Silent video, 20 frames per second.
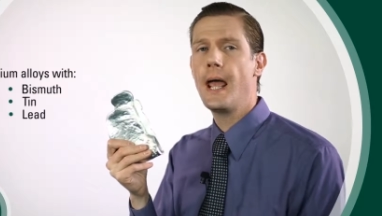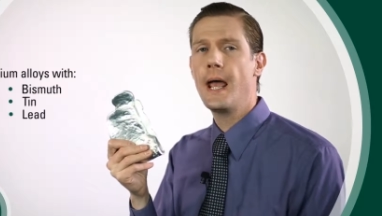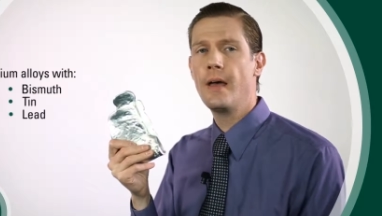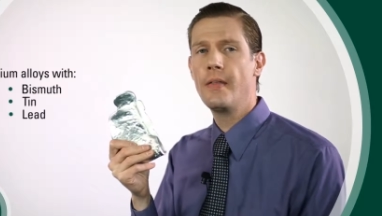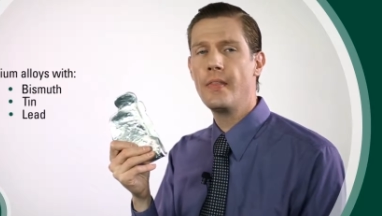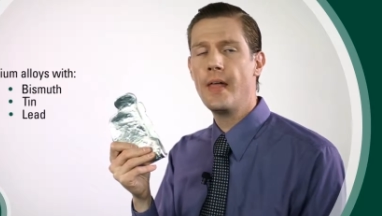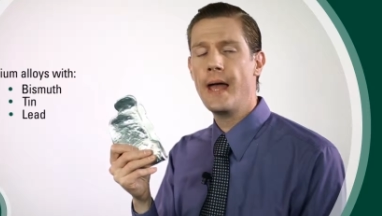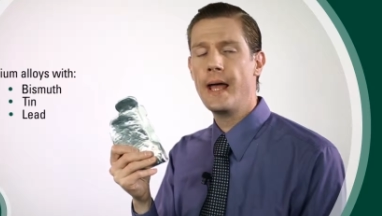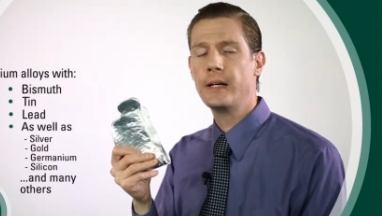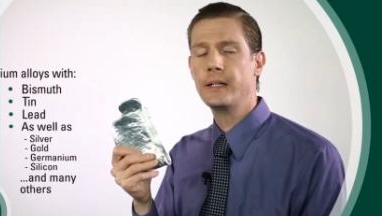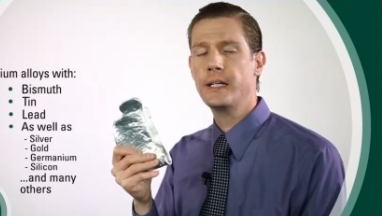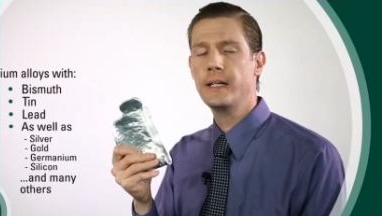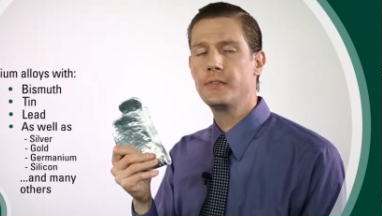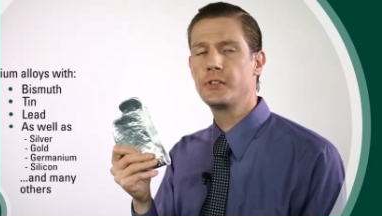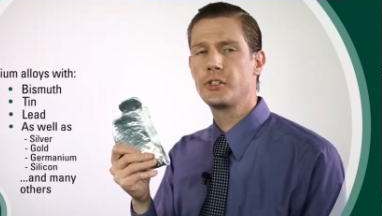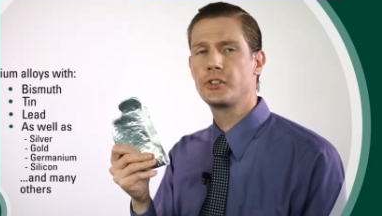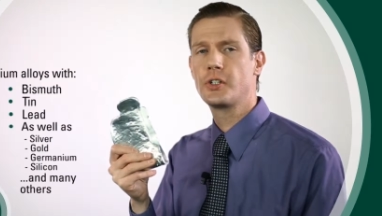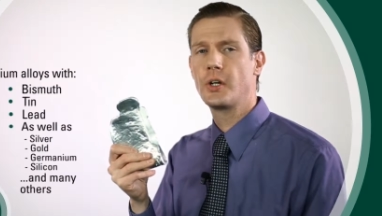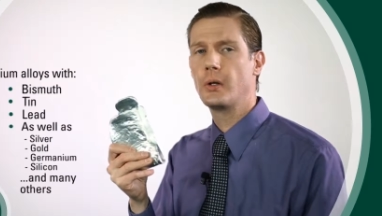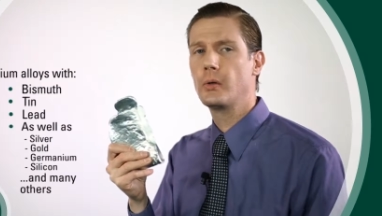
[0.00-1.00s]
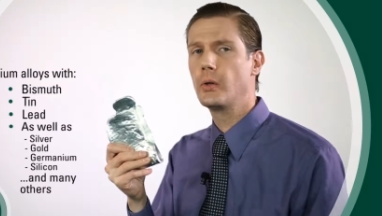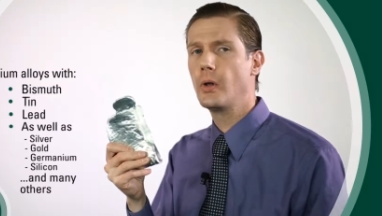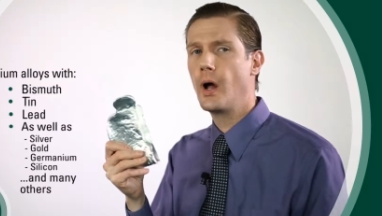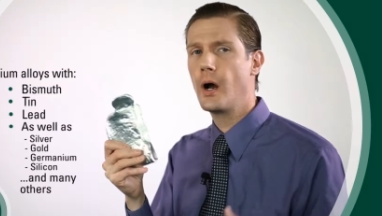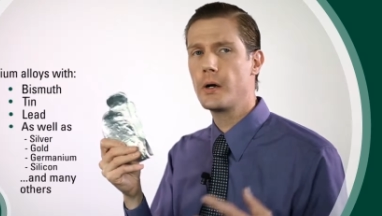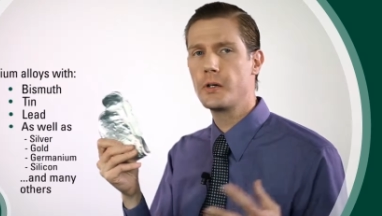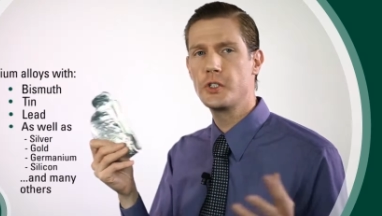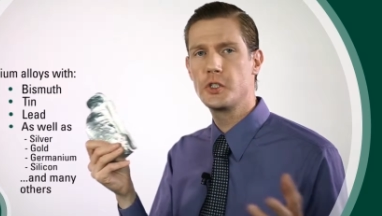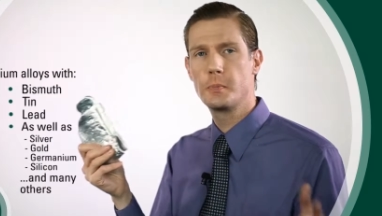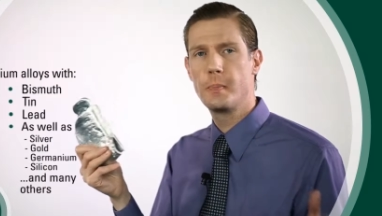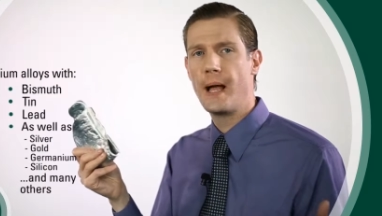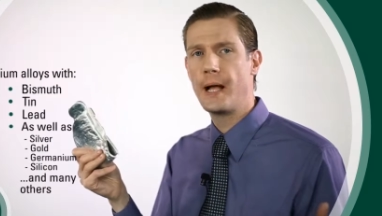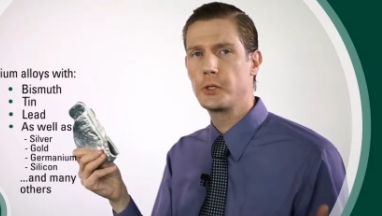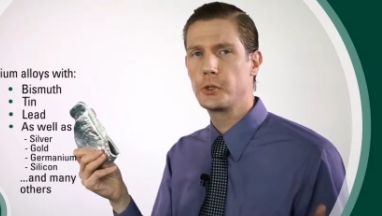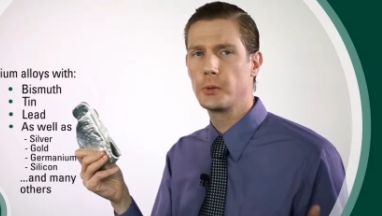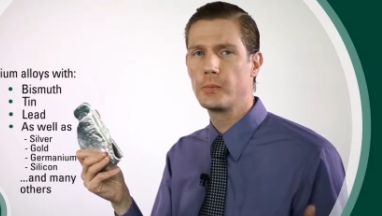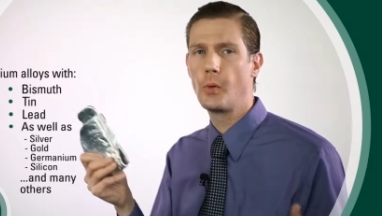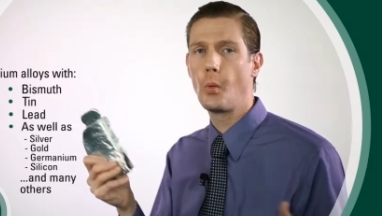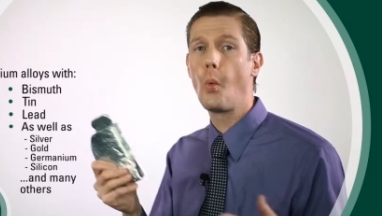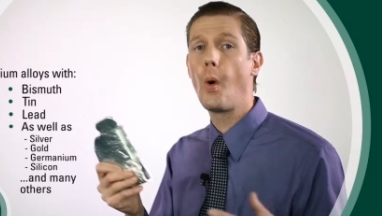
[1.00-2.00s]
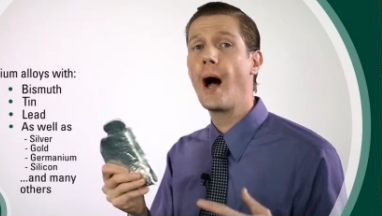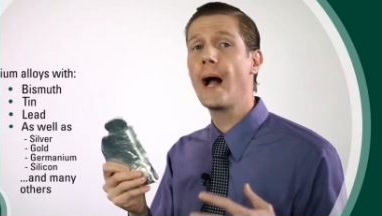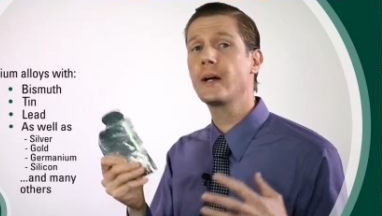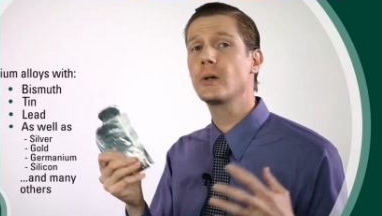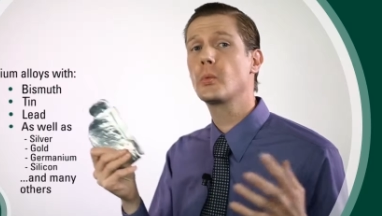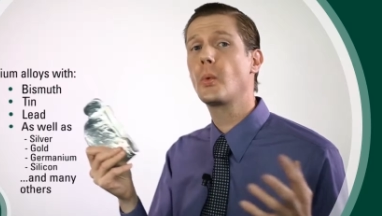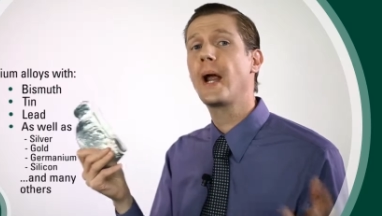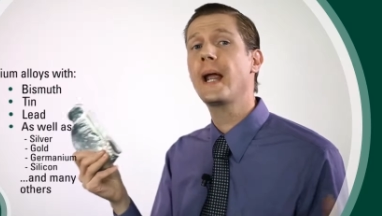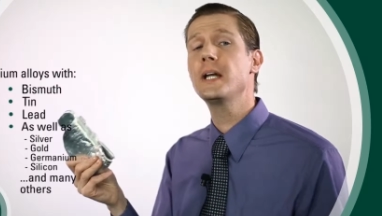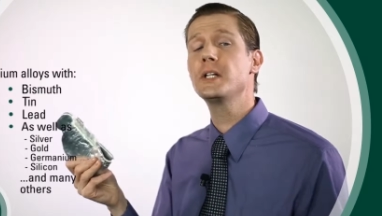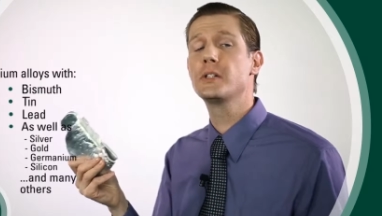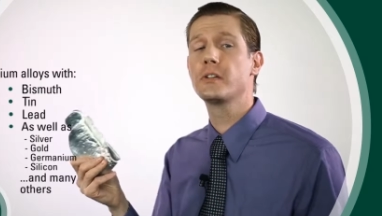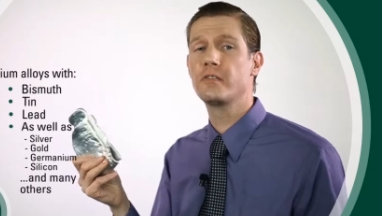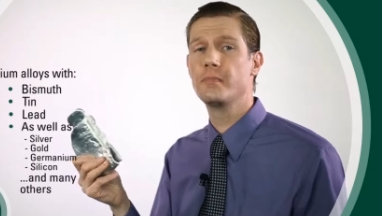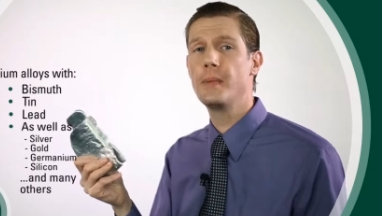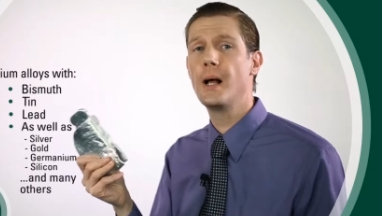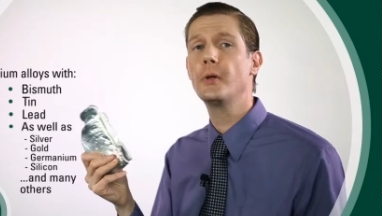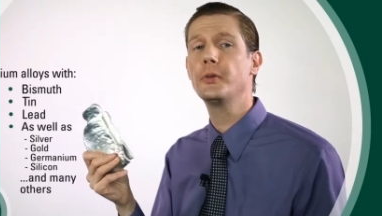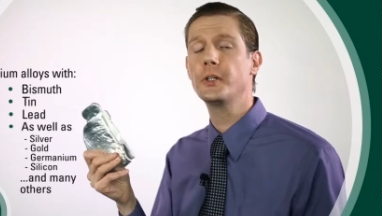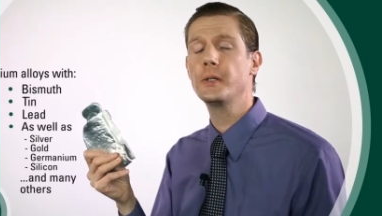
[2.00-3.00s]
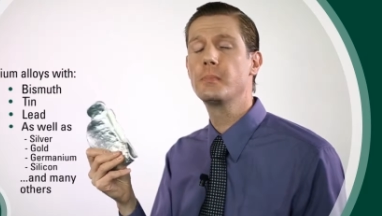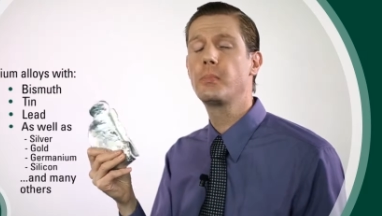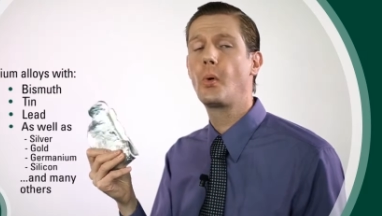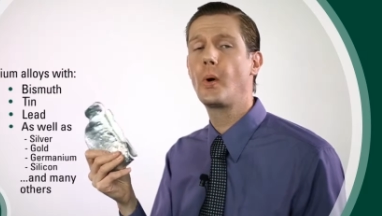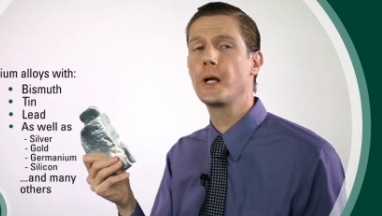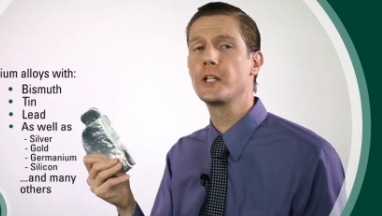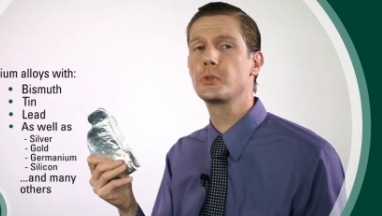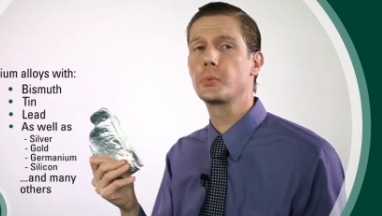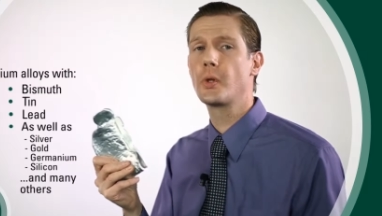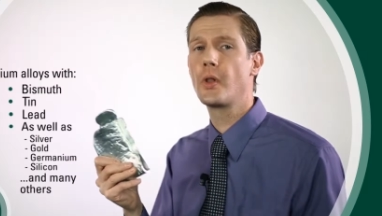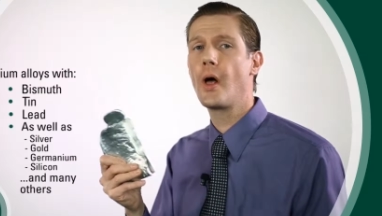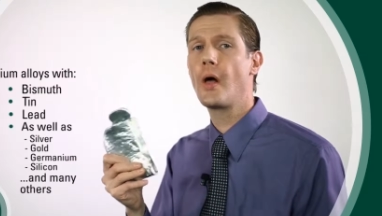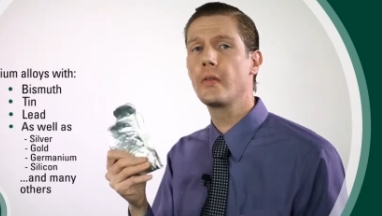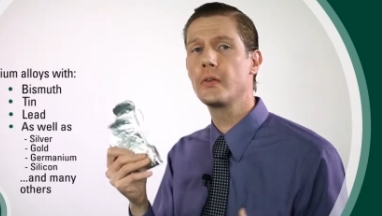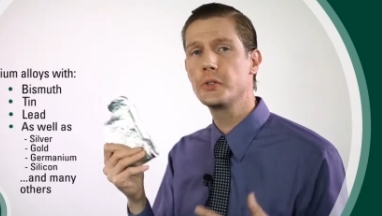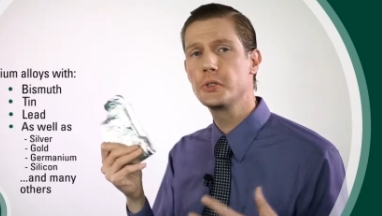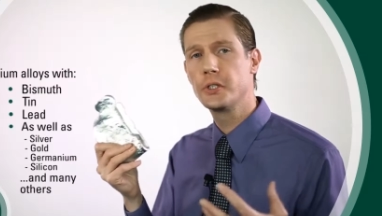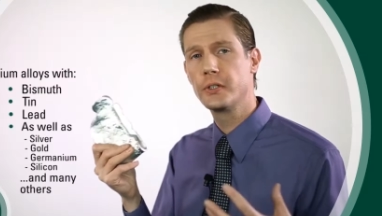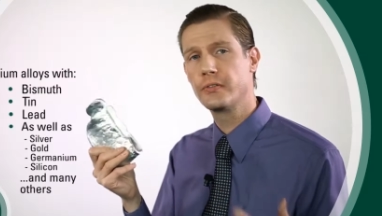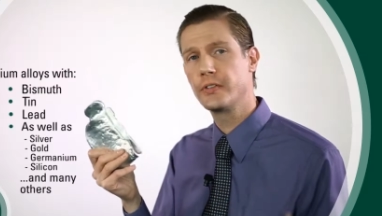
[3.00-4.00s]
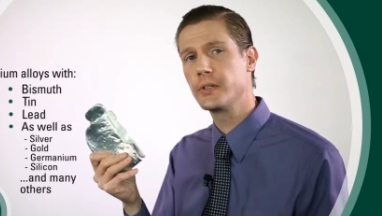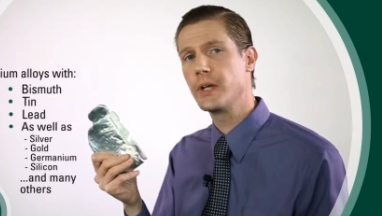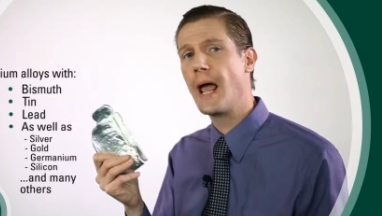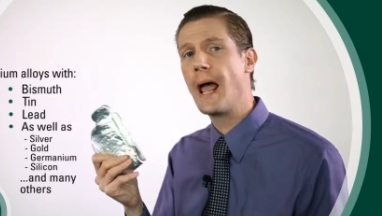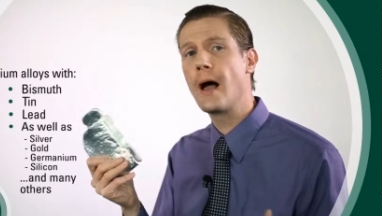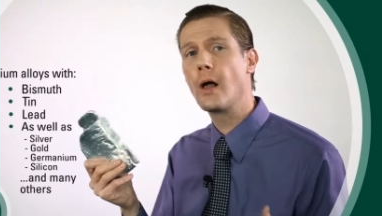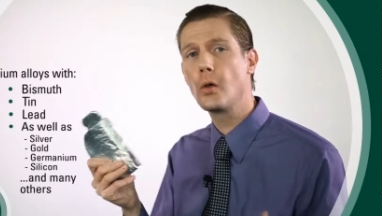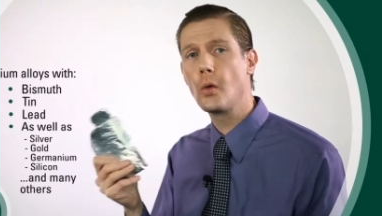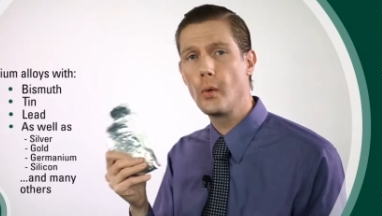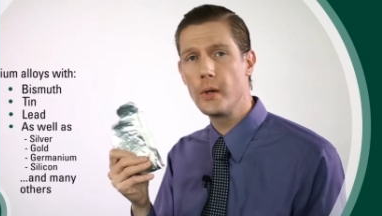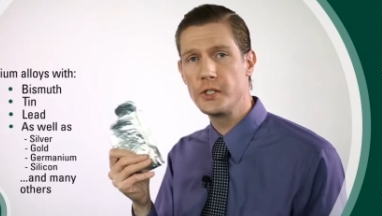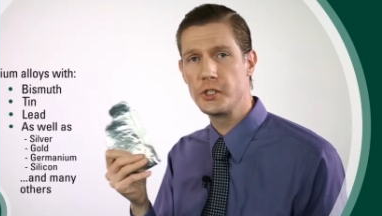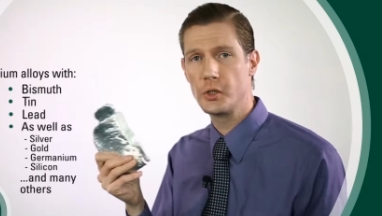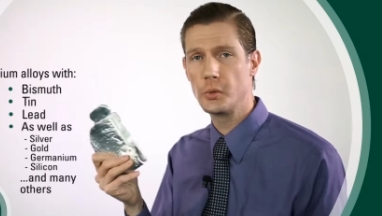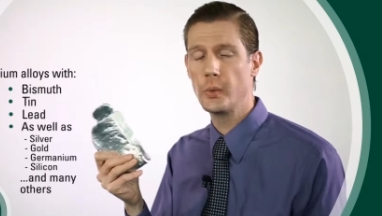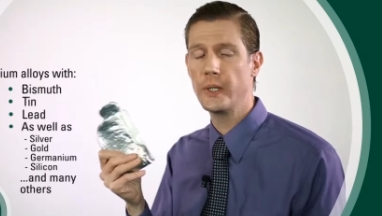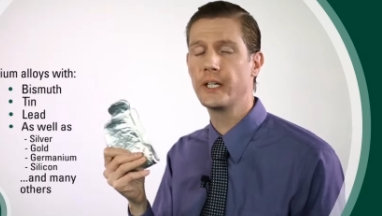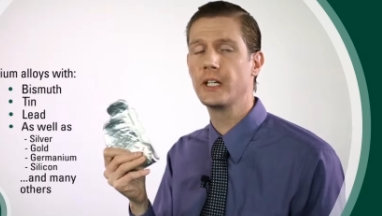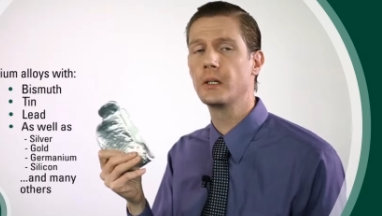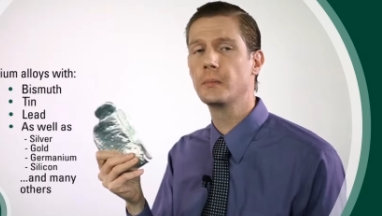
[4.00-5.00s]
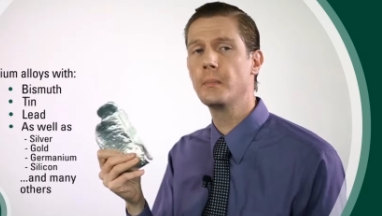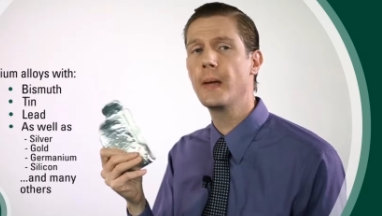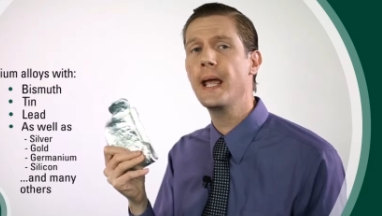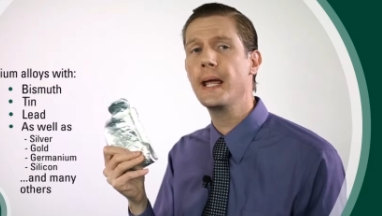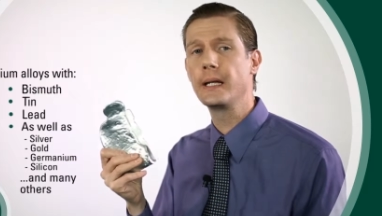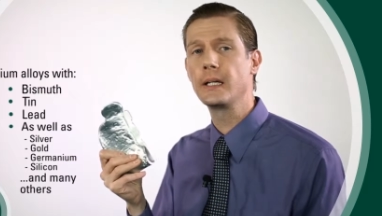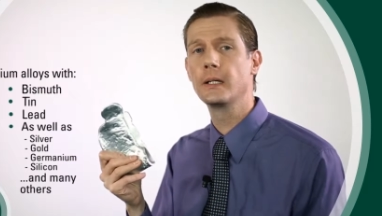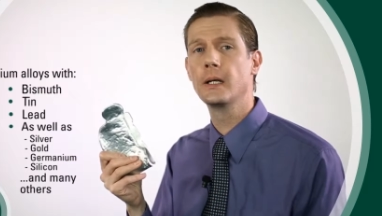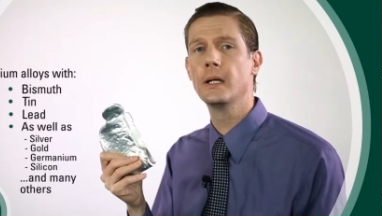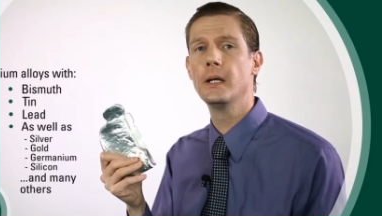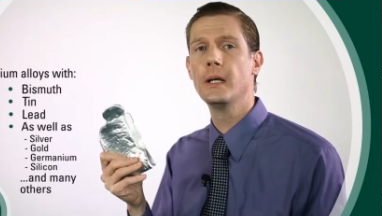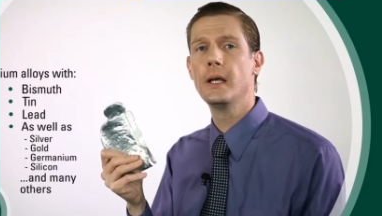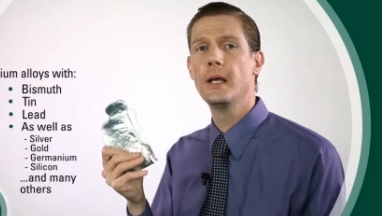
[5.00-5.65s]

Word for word: and that gives us a large spectrum, a wide range of melting points with all those different alloys that we can make.